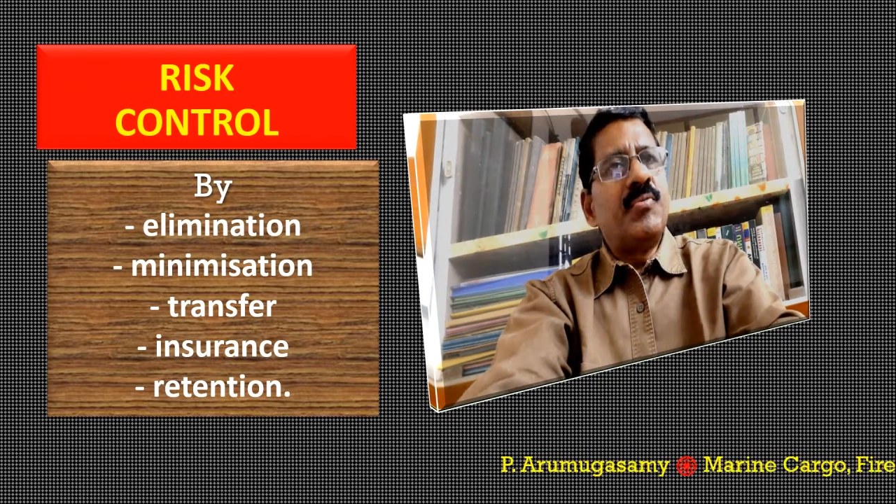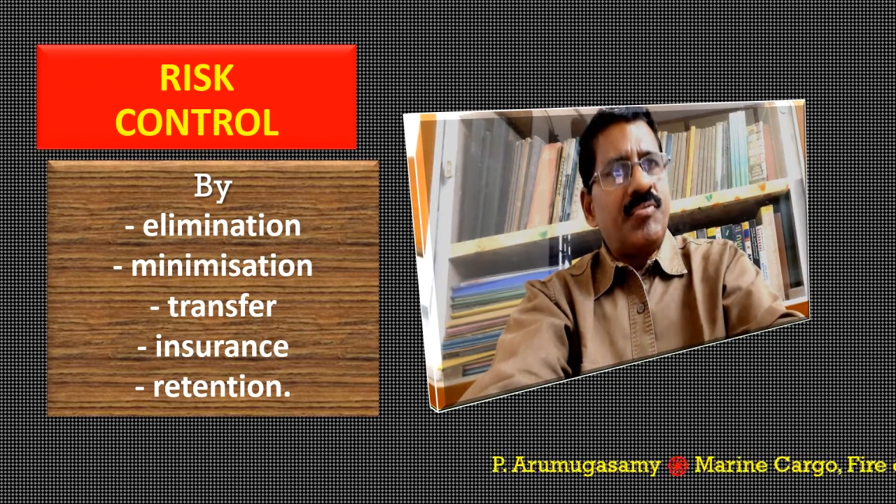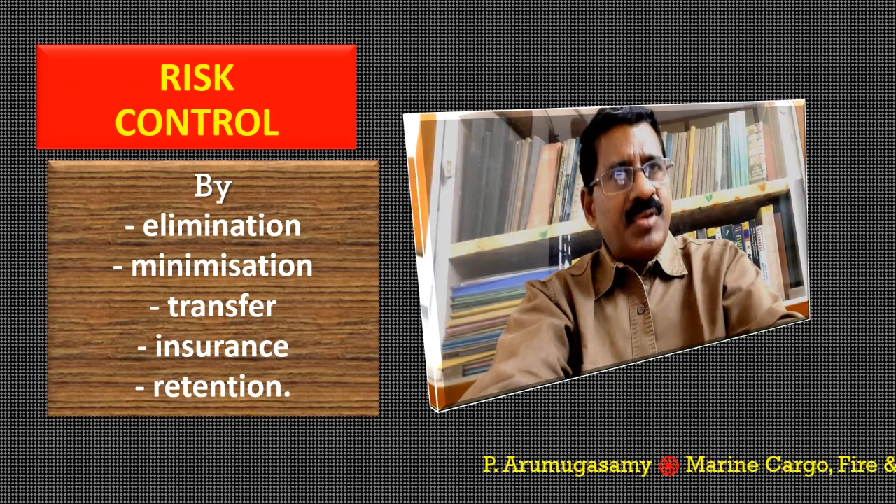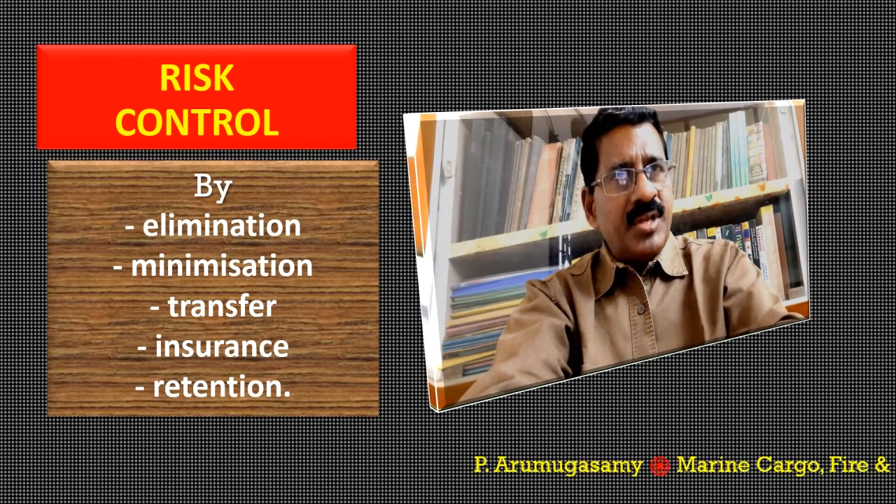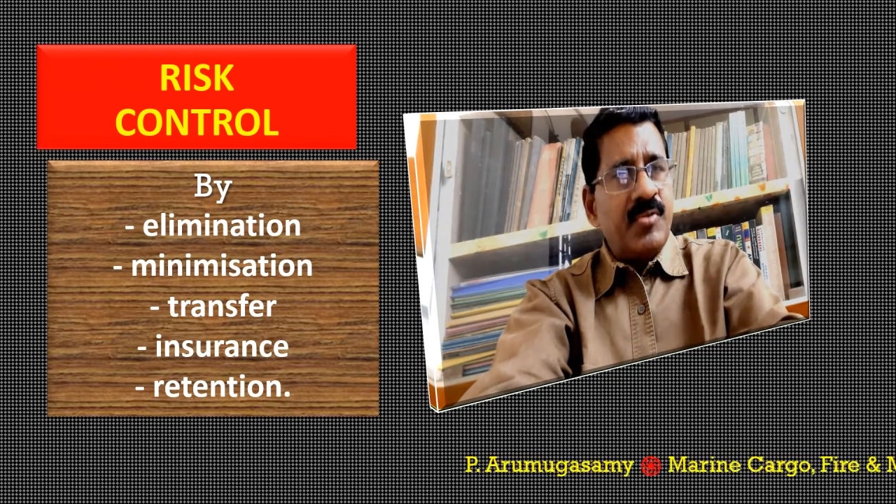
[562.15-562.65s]

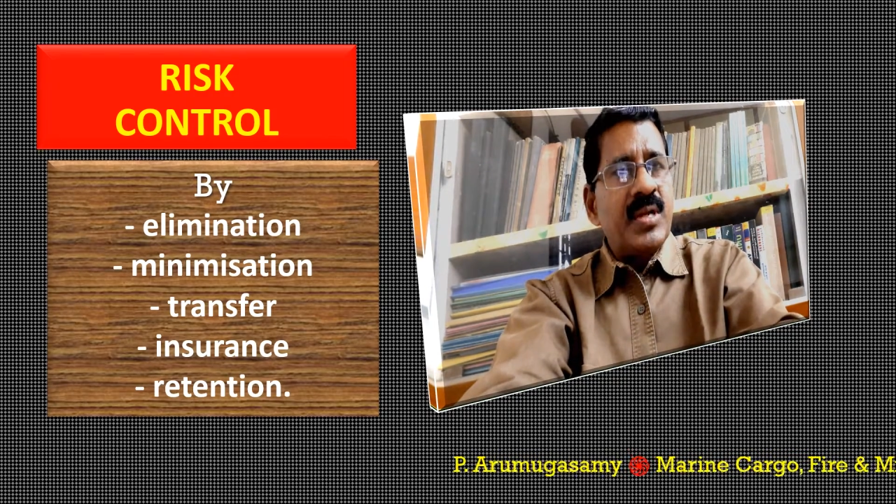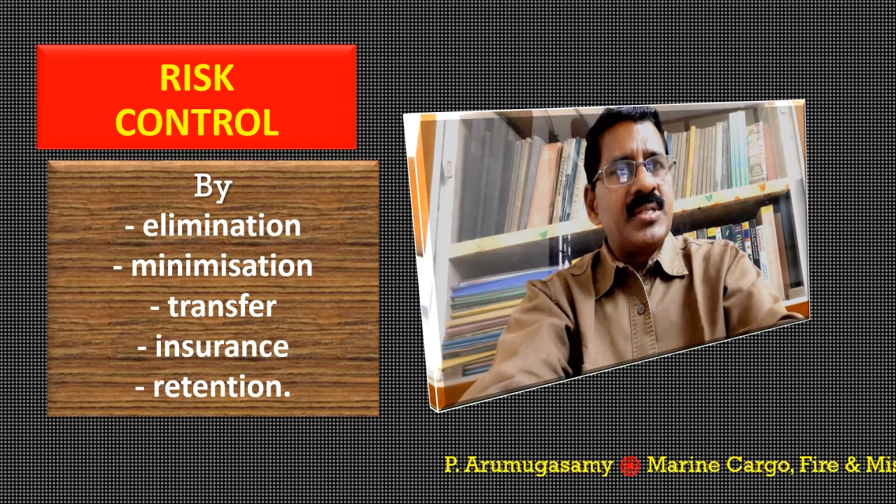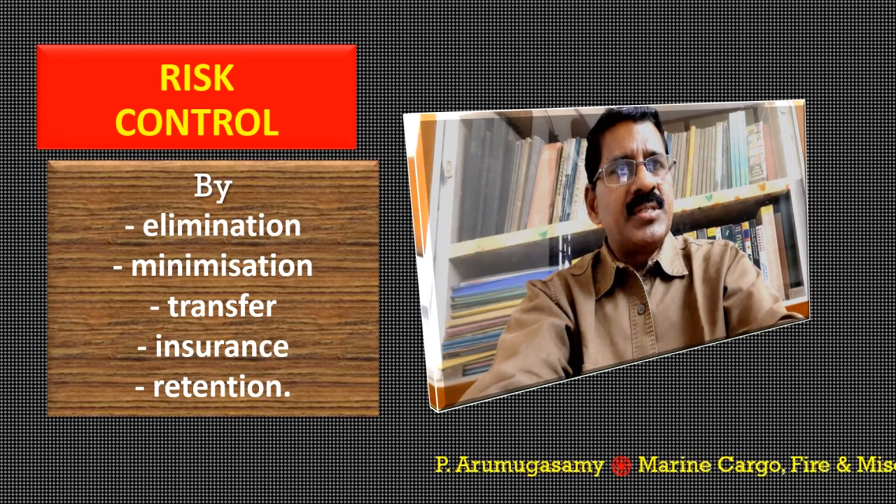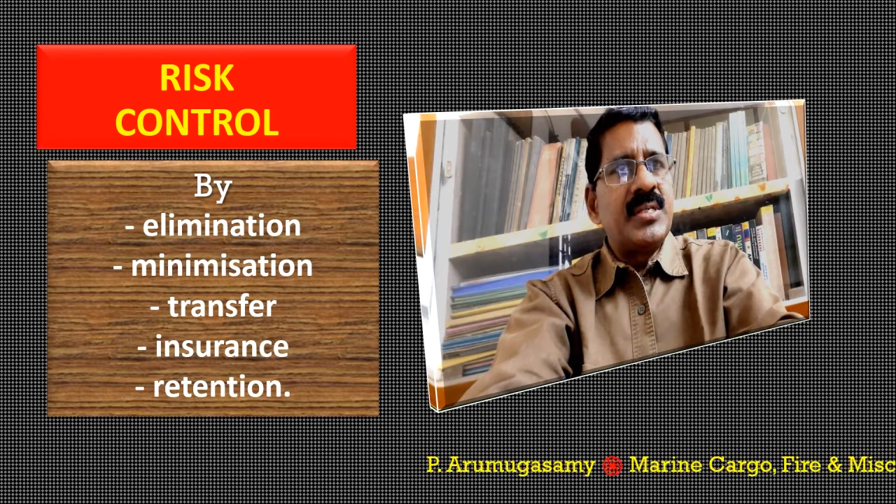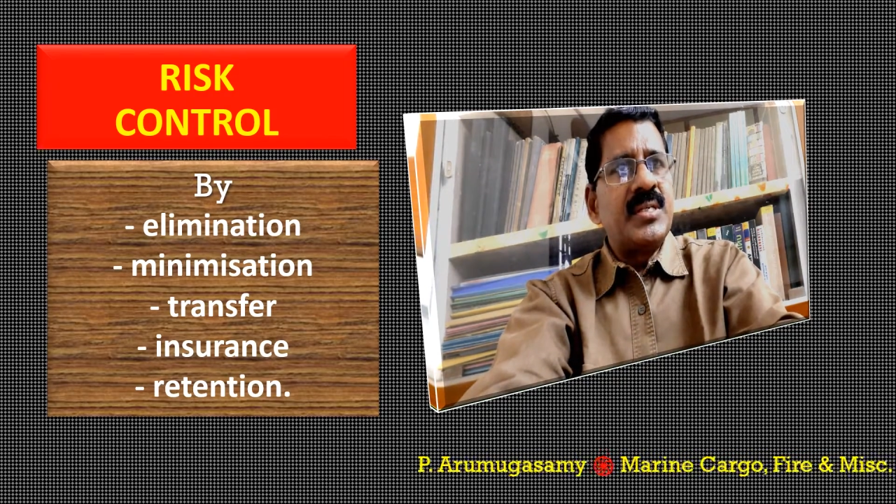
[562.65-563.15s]

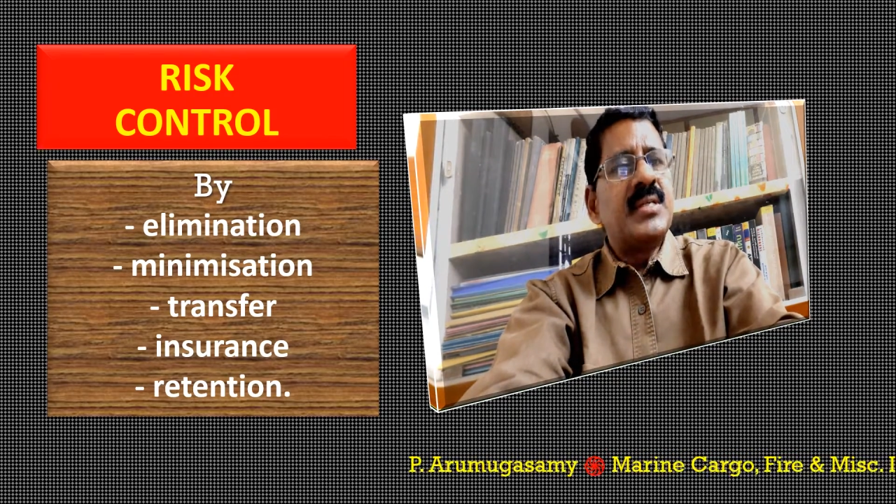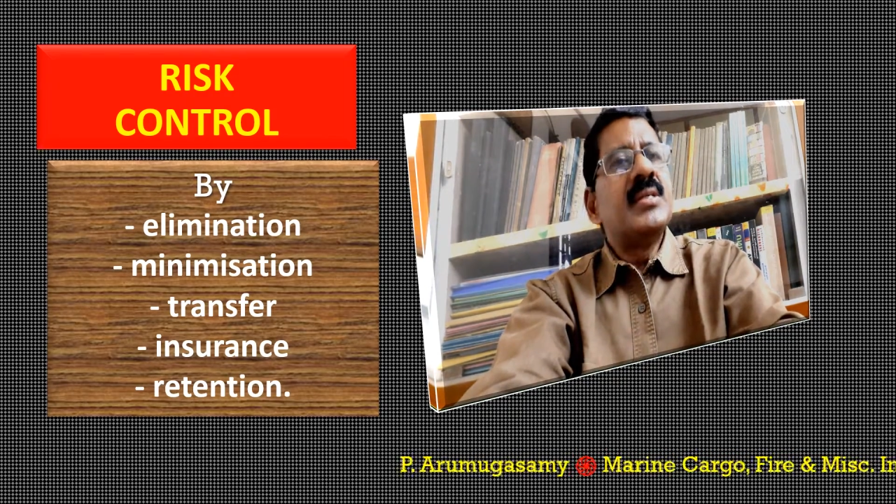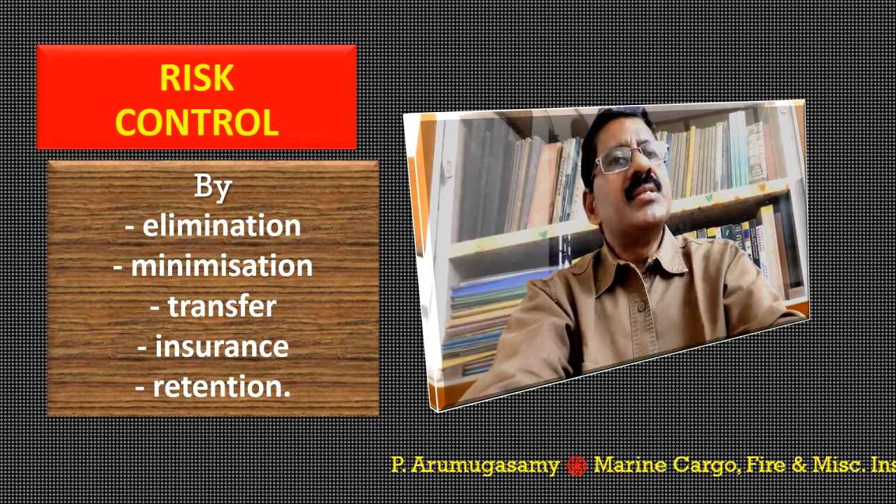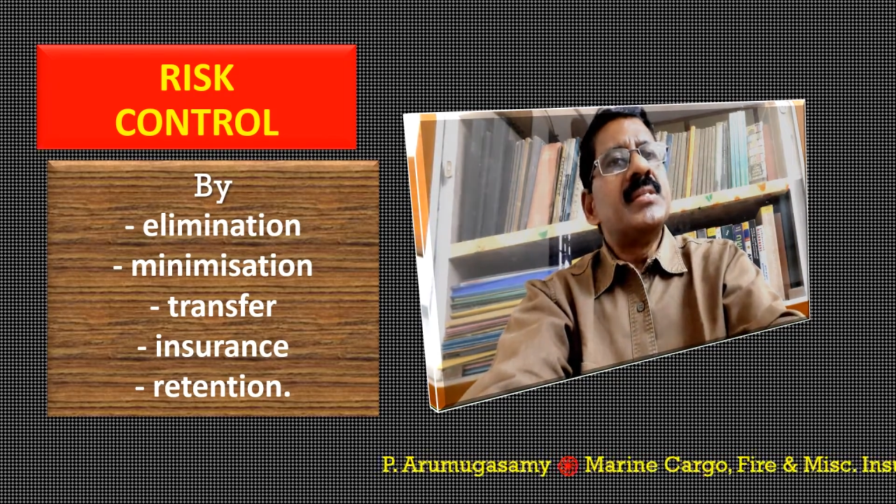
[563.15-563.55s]
frequency,